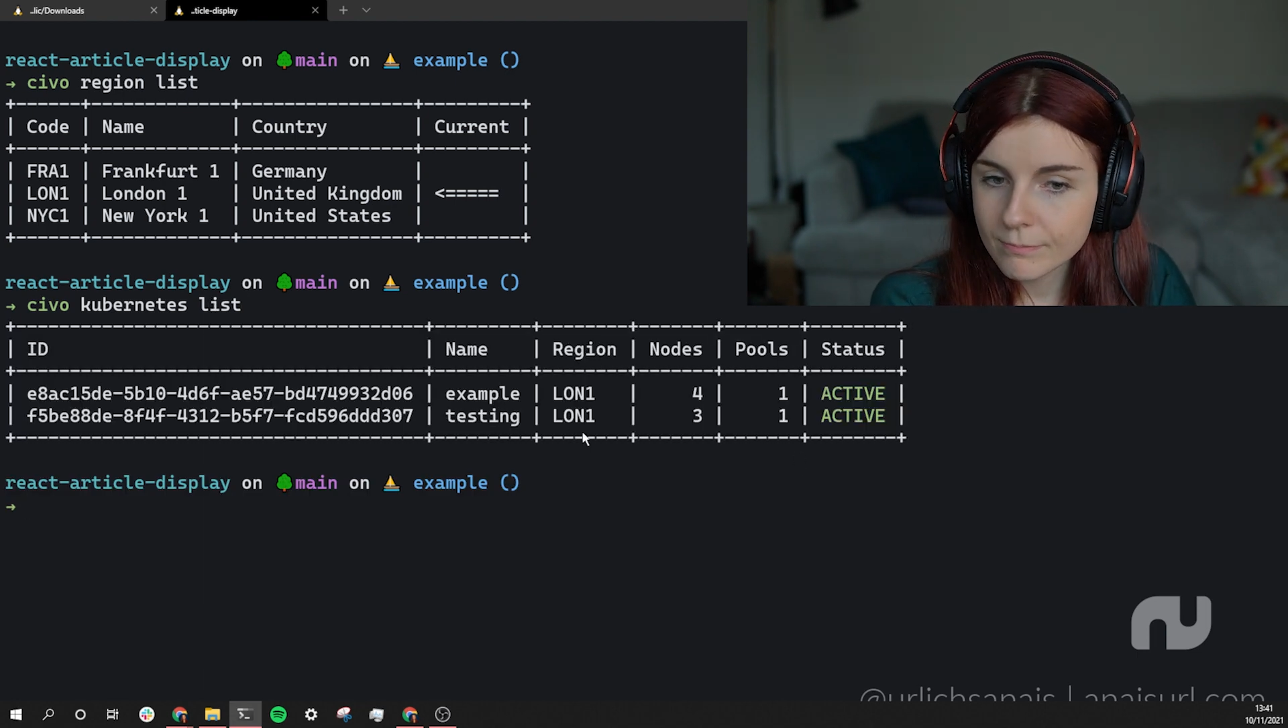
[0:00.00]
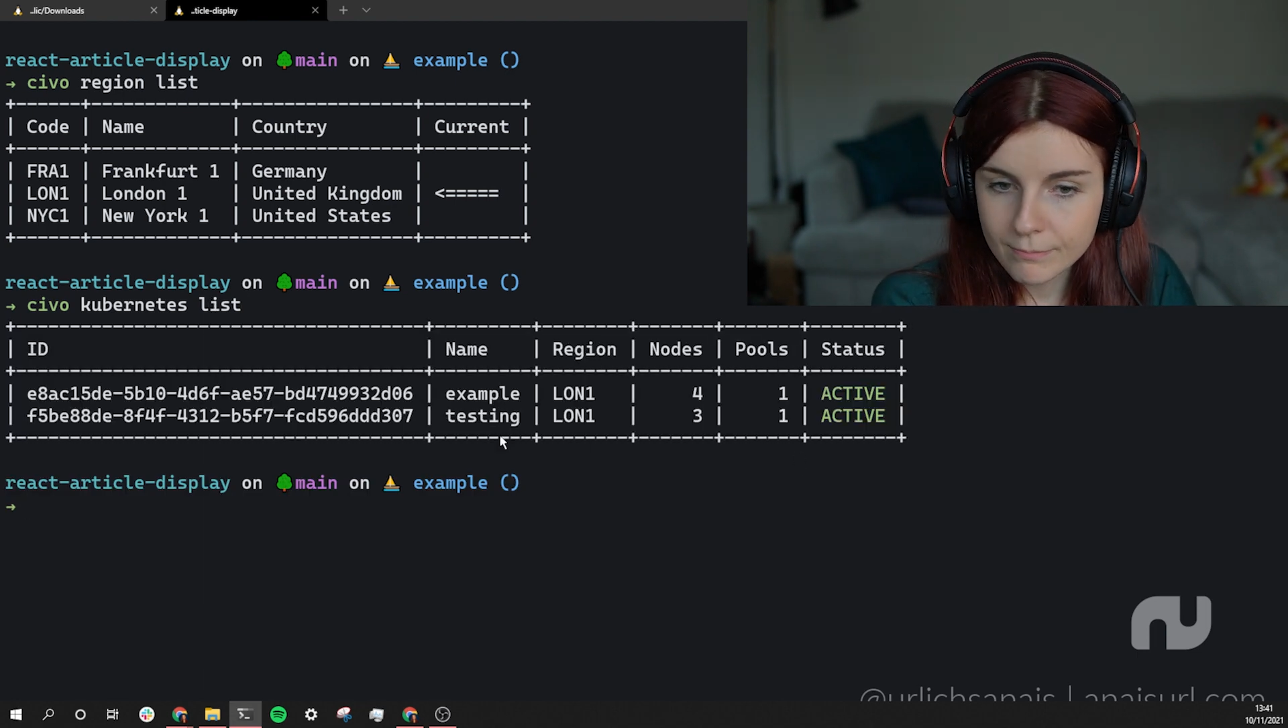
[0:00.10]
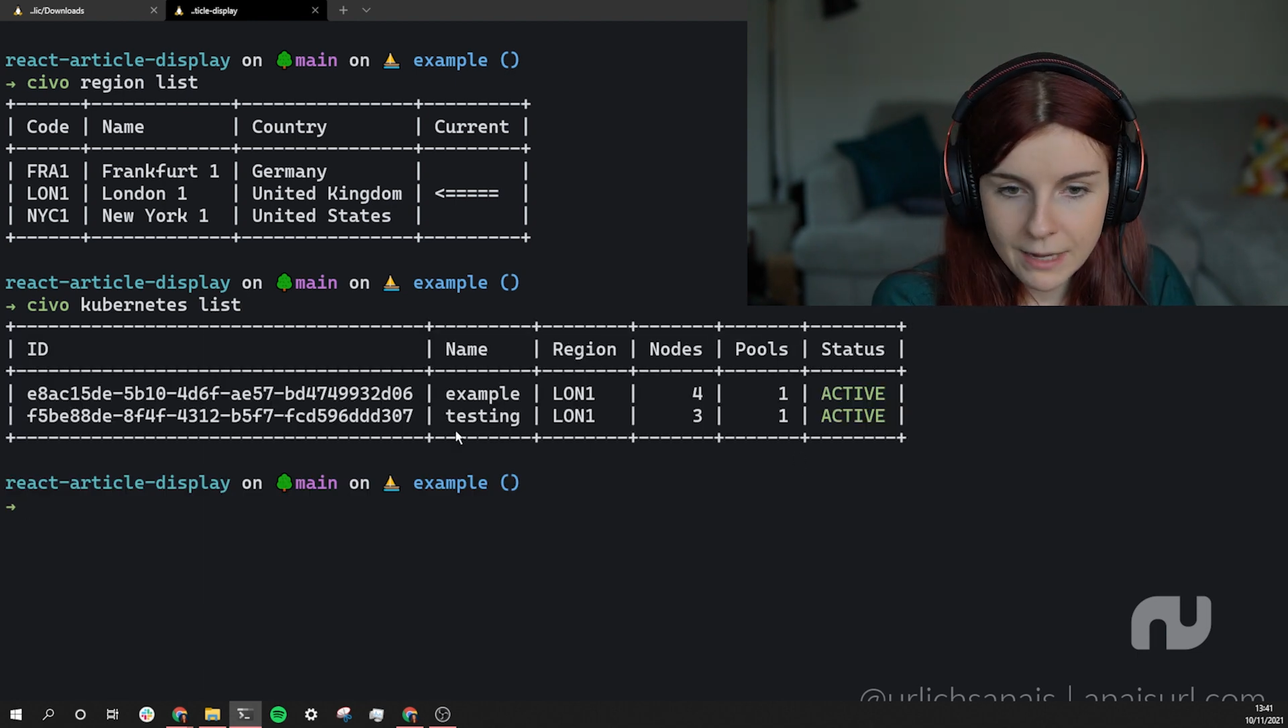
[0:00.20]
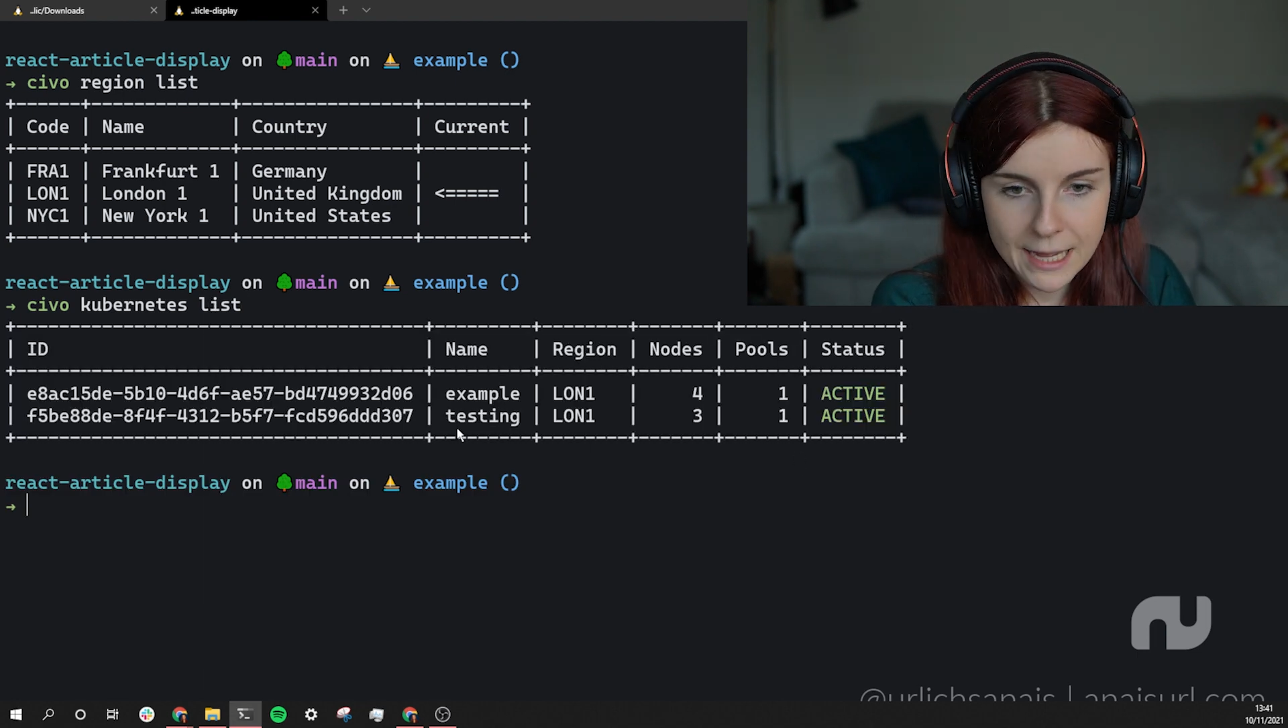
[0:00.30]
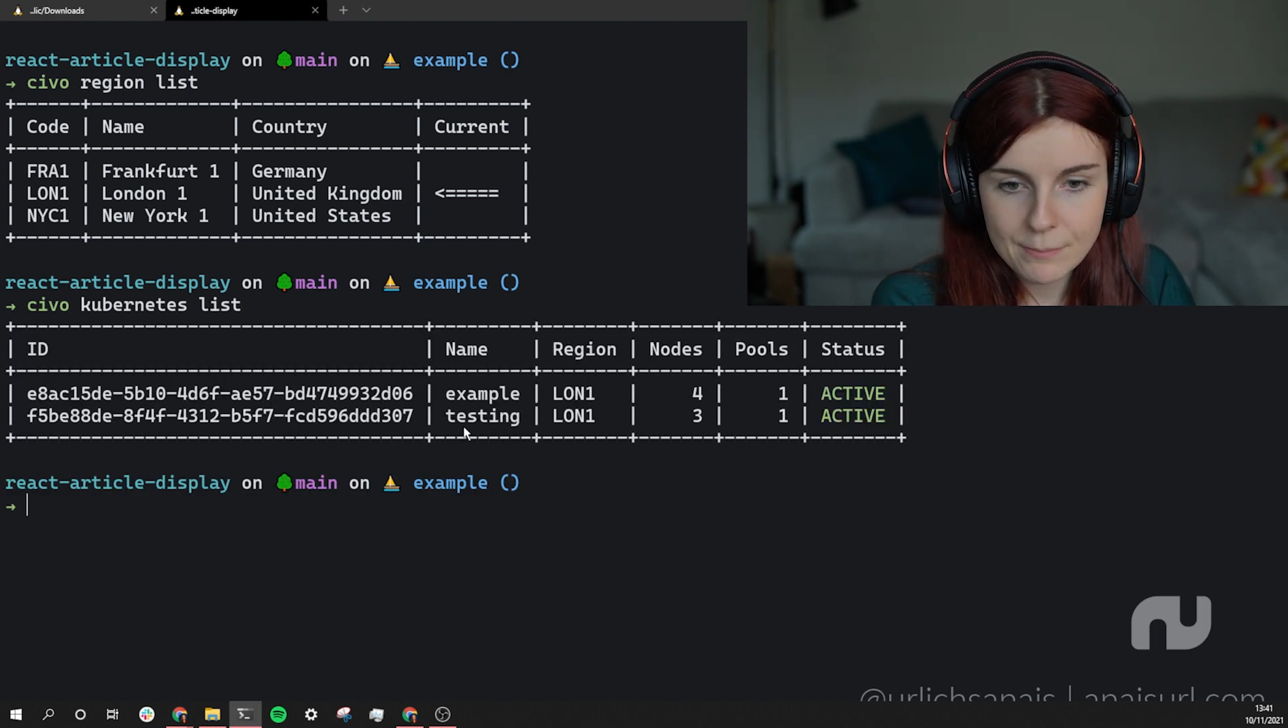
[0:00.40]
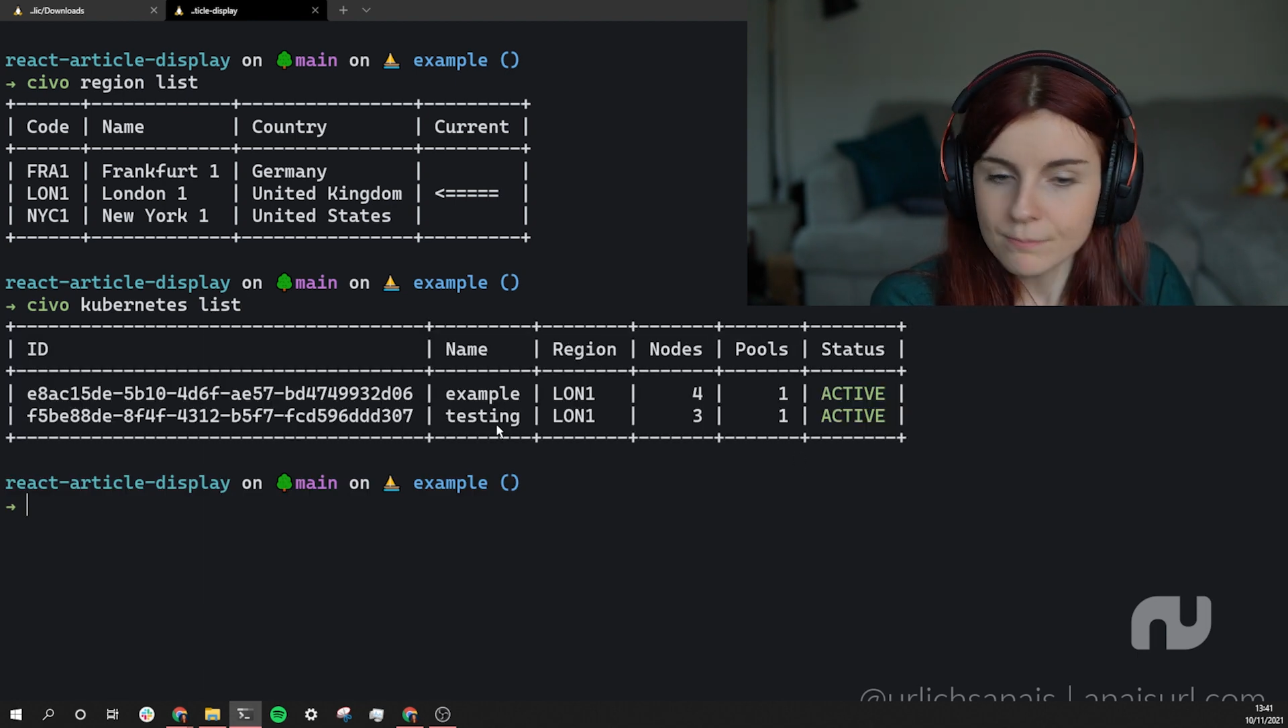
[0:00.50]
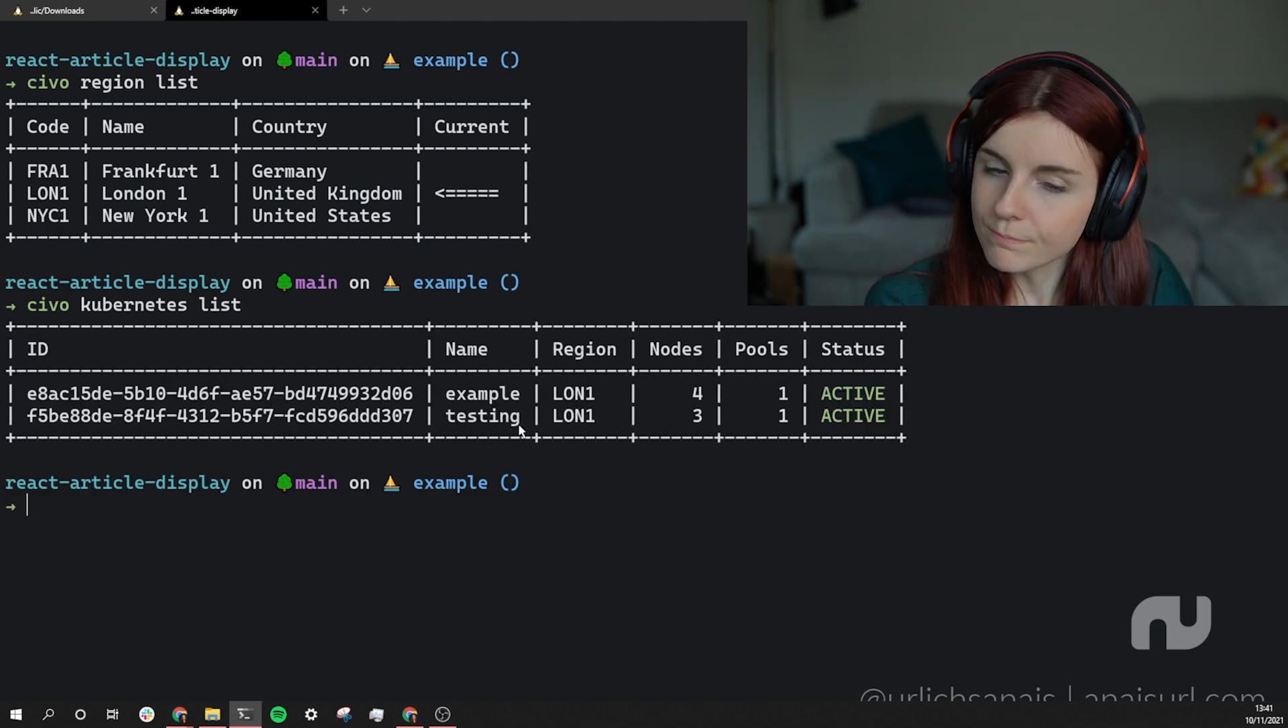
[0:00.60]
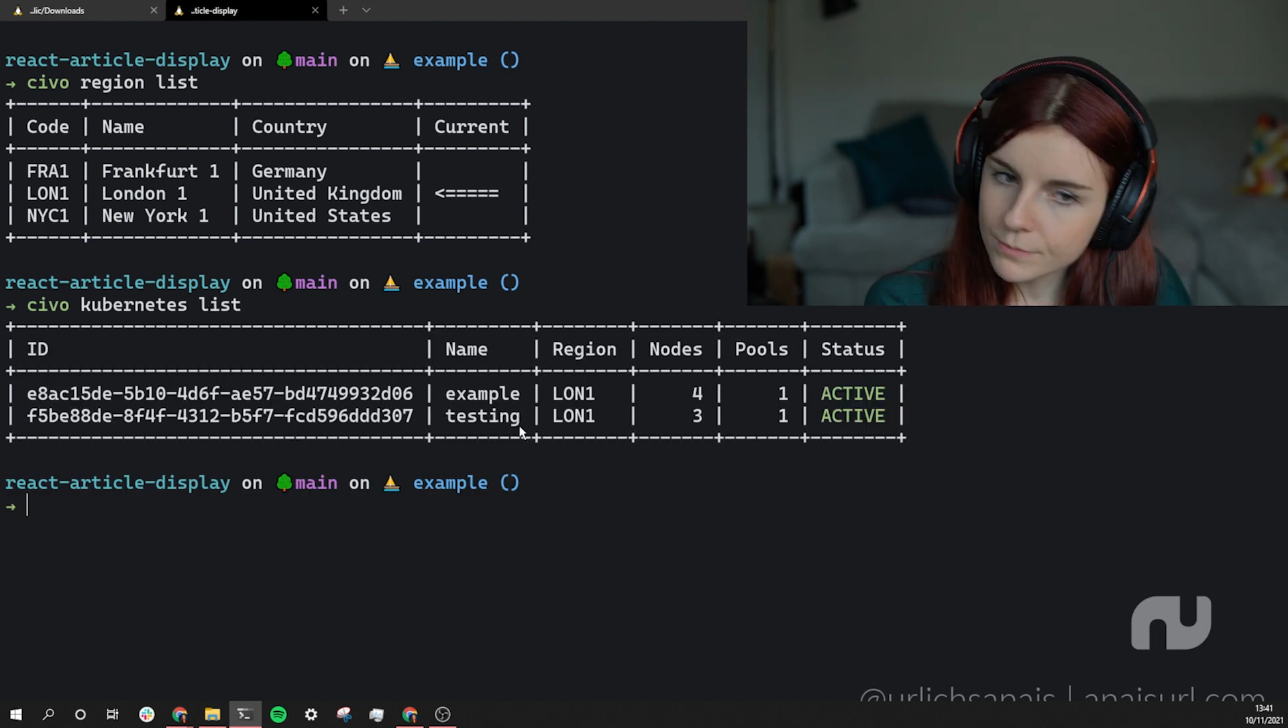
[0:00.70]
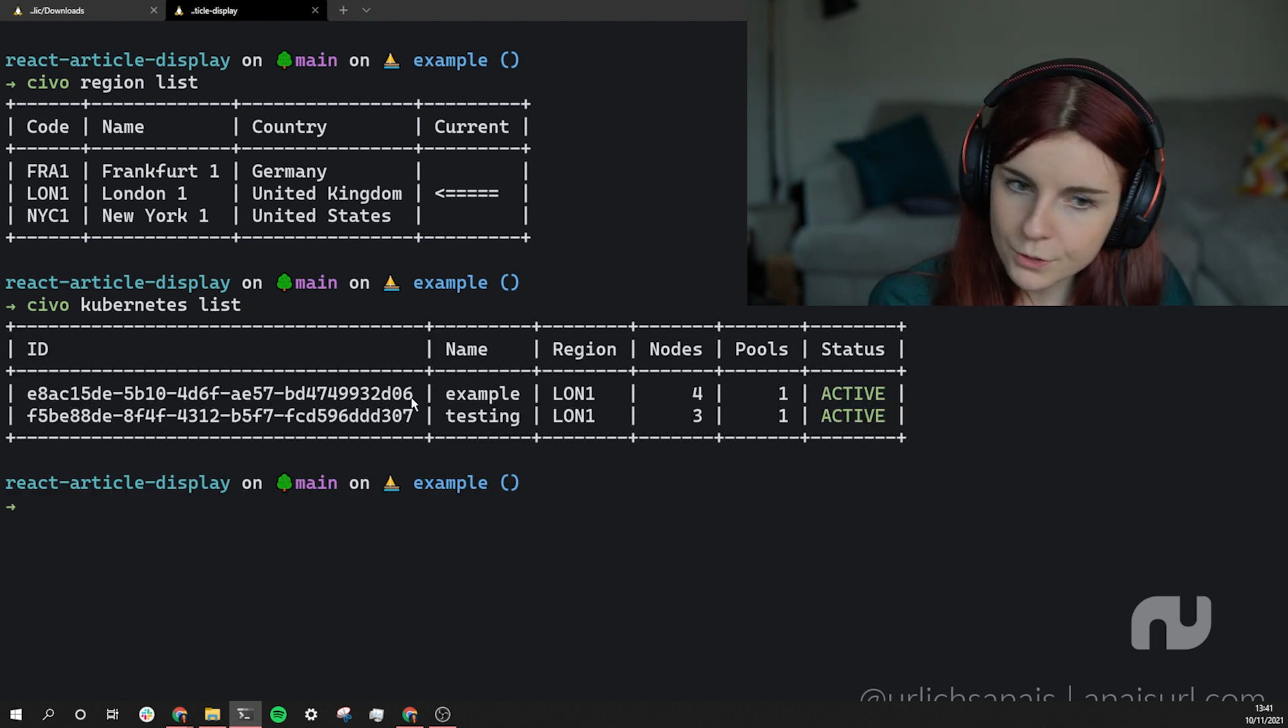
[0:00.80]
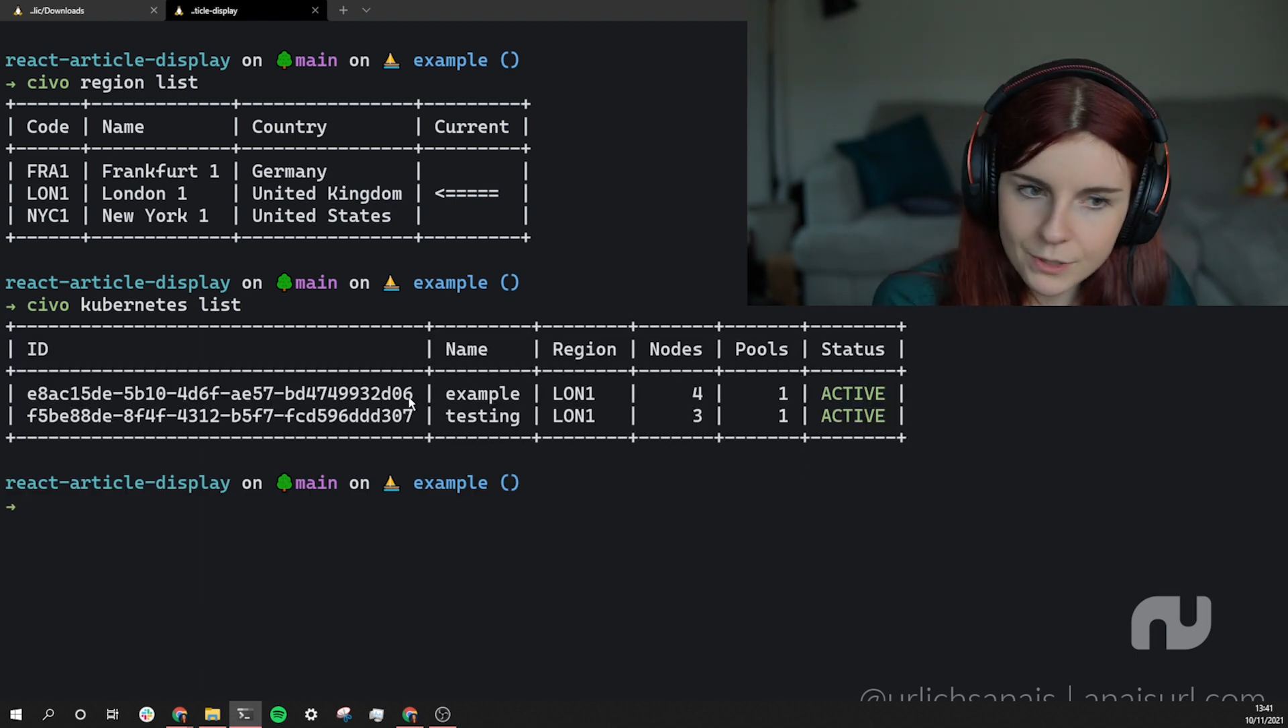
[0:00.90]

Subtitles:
my two